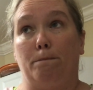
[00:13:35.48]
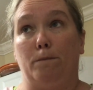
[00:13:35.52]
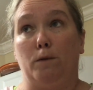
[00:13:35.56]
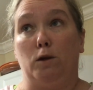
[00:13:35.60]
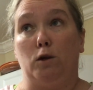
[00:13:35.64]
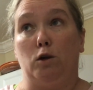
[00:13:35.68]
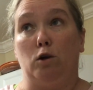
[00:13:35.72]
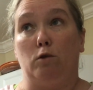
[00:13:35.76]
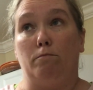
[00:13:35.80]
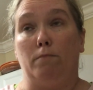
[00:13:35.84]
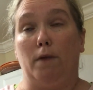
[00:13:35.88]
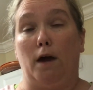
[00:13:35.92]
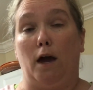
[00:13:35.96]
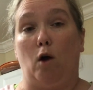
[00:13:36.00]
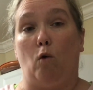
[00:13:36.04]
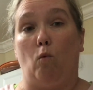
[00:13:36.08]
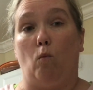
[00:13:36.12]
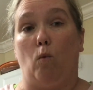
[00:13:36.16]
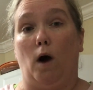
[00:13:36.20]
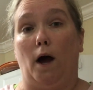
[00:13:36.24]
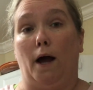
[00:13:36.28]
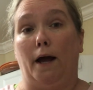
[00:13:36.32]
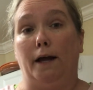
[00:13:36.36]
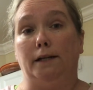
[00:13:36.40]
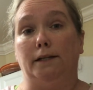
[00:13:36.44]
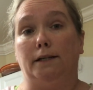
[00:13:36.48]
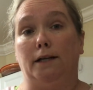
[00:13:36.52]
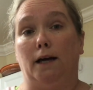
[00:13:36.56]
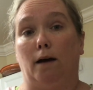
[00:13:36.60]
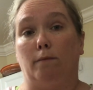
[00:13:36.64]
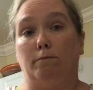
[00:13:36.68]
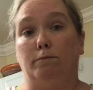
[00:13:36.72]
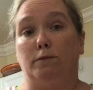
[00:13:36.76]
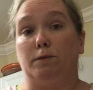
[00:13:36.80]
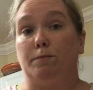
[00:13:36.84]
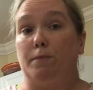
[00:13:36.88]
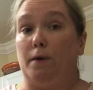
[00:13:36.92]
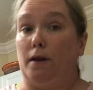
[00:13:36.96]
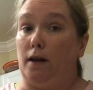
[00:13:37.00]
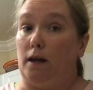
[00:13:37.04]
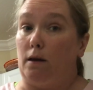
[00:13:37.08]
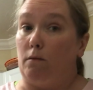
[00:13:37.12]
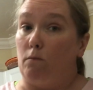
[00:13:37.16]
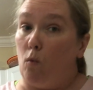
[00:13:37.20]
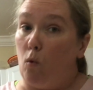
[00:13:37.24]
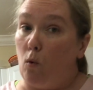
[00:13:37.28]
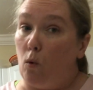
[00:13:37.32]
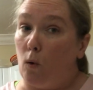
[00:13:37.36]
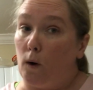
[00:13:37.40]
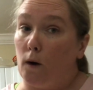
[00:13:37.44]
you may wind up
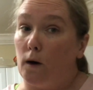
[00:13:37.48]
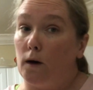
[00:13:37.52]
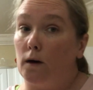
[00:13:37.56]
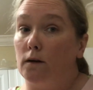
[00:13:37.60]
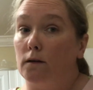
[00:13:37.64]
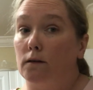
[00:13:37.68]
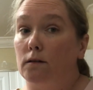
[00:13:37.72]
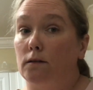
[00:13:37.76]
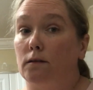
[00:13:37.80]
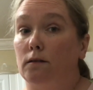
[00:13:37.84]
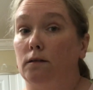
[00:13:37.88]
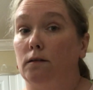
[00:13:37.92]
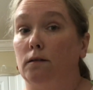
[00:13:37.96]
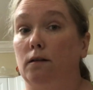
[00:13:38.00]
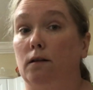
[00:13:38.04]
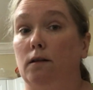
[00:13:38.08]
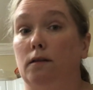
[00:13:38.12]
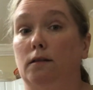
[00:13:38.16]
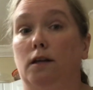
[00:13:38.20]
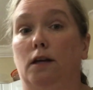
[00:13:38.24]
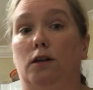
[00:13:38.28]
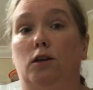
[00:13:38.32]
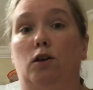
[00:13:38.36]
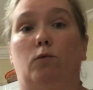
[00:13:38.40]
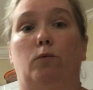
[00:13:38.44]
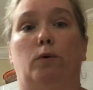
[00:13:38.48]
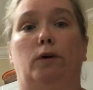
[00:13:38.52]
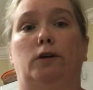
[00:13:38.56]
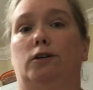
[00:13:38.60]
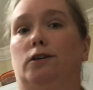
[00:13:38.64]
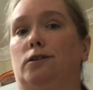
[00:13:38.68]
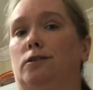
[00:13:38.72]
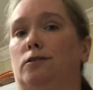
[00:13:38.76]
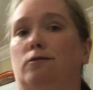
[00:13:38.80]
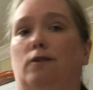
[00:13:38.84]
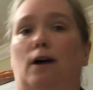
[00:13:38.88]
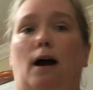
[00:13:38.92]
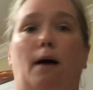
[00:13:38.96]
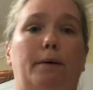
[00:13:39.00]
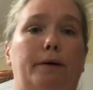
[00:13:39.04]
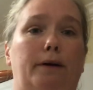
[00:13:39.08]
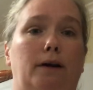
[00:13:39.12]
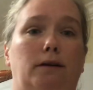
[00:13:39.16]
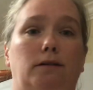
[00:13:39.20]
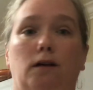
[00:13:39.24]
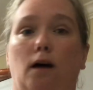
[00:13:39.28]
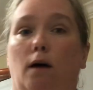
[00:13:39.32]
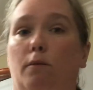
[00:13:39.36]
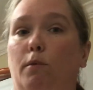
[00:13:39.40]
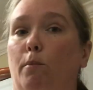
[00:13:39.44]
spending more than you would just grabbing
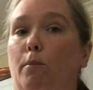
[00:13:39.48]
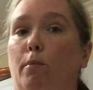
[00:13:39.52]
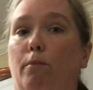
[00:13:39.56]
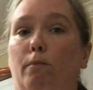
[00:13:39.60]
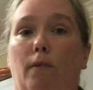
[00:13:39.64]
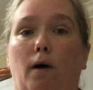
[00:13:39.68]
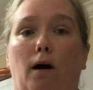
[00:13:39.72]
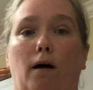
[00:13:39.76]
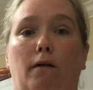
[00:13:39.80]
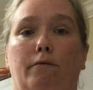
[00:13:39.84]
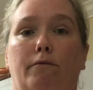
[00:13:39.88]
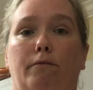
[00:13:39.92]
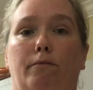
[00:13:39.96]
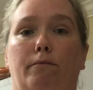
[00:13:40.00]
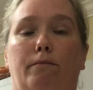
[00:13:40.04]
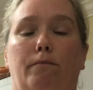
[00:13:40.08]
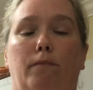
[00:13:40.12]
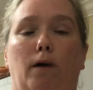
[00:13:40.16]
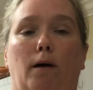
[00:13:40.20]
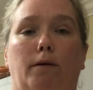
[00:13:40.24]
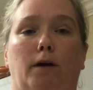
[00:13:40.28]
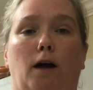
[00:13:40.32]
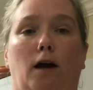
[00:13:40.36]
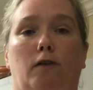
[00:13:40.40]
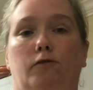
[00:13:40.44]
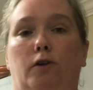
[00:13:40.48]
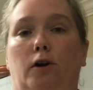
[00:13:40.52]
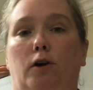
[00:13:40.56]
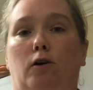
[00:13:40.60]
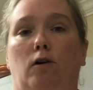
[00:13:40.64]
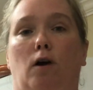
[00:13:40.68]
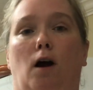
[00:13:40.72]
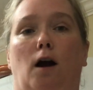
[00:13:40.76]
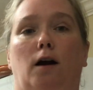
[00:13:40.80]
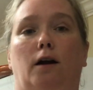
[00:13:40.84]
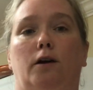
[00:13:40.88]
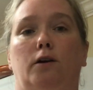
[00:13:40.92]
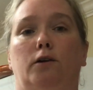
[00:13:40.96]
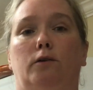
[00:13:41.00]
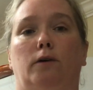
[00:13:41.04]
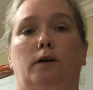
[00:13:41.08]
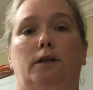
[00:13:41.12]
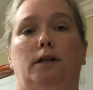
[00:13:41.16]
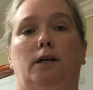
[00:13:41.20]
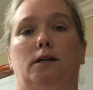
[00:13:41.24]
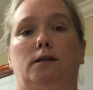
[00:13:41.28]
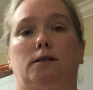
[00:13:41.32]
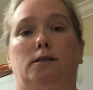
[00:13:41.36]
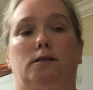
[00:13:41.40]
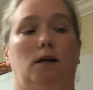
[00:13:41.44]
a tub of Country Crock and doing
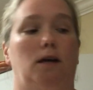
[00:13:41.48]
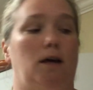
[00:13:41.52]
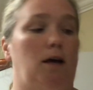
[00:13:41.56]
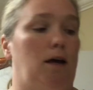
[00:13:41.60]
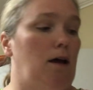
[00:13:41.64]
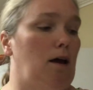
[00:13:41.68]
this.